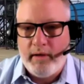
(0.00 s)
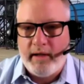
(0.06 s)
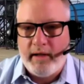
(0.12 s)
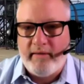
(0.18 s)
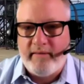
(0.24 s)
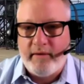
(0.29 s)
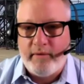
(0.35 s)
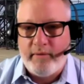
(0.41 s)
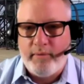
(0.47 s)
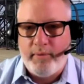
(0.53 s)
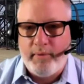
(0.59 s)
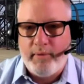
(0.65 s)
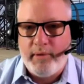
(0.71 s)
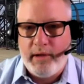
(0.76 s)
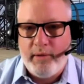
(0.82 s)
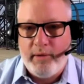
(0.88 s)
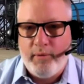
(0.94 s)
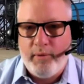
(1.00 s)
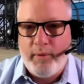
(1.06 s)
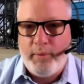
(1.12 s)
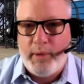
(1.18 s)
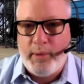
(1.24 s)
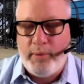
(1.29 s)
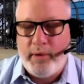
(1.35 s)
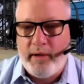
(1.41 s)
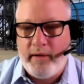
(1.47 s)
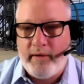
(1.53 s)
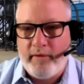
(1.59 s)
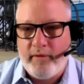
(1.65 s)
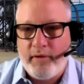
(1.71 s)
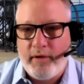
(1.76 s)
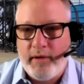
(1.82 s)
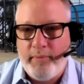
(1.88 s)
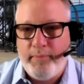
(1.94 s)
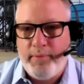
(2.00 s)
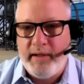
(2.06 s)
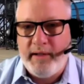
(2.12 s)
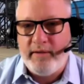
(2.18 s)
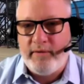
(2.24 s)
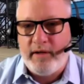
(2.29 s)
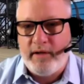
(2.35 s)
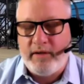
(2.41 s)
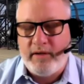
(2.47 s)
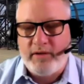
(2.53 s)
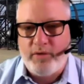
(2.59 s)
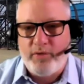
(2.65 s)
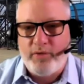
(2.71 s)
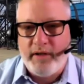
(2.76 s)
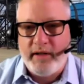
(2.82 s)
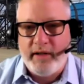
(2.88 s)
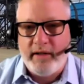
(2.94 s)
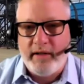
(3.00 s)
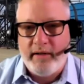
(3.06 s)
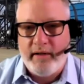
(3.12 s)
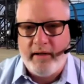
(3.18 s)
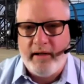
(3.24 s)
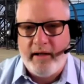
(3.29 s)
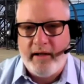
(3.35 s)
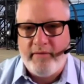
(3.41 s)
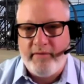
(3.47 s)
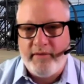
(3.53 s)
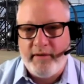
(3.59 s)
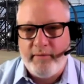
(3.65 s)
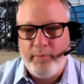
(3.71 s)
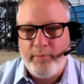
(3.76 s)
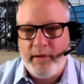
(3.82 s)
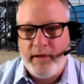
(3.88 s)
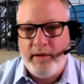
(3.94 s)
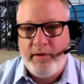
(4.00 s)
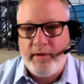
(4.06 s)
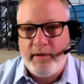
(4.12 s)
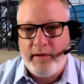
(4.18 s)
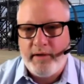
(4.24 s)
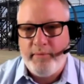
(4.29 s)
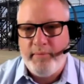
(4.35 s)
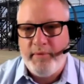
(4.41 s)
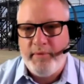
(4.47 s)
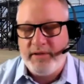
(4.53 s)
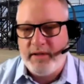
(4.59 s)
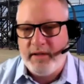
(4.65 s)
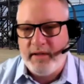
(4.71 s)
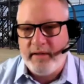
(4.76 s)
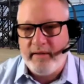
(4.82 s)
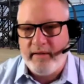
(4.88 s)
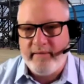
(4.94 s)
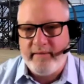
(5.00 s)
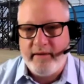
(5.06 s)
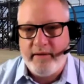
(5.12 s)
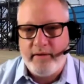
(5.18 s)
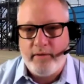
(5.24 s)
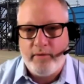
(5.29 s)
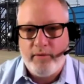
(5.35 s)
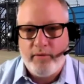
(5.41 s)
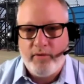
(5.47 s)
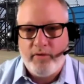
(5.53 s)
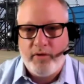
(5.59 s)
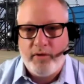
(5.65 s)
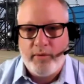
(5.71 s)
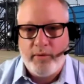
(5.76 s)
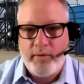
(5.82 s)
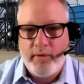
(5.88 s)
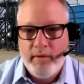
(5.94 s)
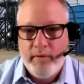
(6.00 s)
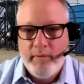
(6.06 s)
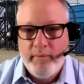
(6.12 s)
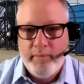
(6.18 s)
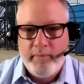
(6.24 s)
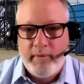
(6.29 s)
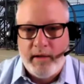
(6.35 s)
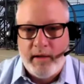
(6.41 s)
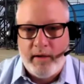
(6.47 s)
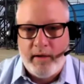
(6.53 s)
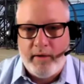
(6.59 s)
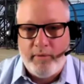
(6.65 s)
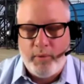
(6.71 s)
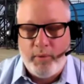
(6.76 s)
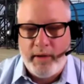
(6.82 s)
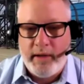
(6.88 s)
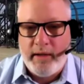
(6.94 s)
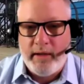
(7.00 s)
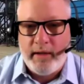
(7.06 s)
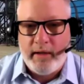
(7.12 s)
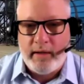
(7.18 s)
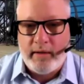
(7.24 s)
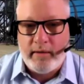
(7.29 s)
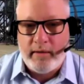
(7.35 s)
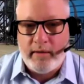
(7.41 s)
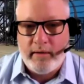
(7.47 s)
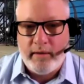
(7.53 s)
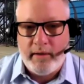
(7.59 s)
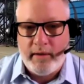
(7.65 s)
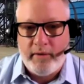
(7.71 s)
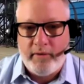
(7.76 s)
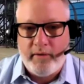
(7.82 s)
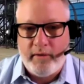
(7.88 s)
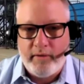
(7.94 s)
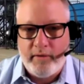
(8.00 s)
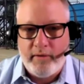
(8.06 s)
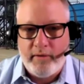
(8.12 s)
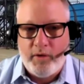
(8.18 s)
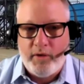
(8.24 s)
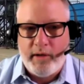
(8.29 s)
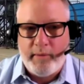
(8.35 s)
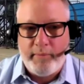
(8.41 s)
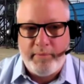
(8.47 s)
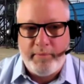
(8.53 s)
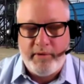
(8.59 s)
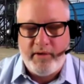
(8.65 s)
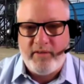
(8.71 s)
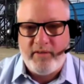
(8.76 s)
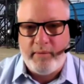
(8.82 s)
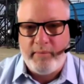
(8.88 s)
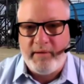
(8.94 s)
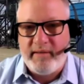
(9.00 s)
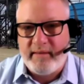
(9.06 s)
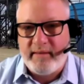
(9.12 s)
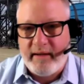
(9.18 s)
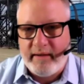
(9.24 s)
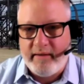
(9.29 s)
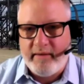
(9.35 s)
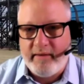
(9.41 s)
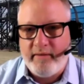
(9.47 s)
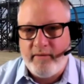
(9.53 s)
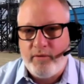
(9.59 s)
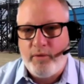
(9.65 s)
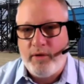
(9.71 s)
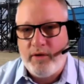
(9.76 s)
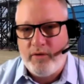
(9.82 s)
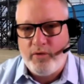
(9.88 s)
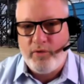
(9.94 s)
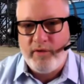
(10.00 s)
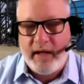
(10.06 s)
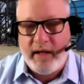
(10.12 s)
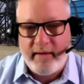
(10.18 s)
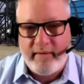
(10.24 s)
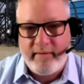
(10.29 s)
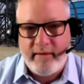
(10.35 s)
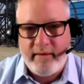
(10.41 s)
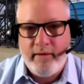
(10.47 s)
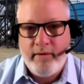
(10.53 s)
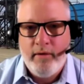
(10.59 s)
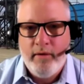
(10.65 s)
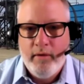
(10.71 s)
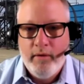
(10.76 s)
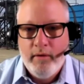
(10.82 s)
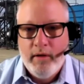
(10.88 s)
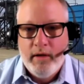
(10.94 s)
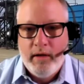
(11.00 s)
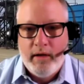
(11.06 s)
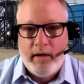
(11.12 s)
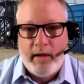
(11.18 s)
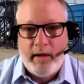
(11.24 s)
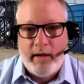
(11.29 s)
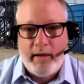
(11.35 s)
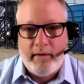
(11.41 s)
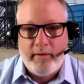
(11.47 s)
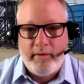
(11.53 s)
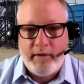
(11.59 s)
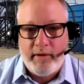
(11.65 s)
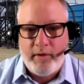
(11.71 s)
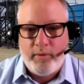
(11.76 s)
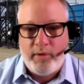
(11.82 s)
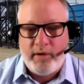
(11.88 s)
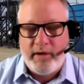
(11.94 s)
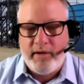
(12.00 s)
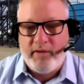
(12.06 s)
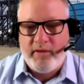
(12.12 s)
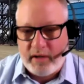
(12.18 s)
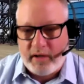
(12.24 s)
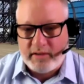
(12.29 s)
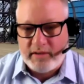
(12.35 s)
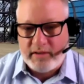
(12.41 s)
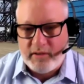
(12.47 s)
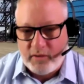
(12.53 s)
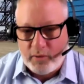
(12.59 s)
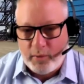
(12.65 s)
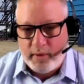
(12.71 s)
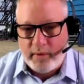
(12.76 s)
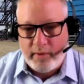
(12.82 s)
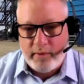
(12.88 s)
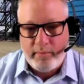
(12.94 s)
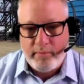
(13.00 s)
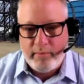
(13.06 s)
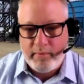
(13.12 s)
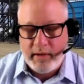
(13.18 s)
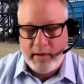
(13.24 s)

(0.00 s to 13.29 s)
like I said, we want to complete the retrofitting and have it, commissioning this year. So, yeah, the holdup to some extent is financing, and we're in discussions with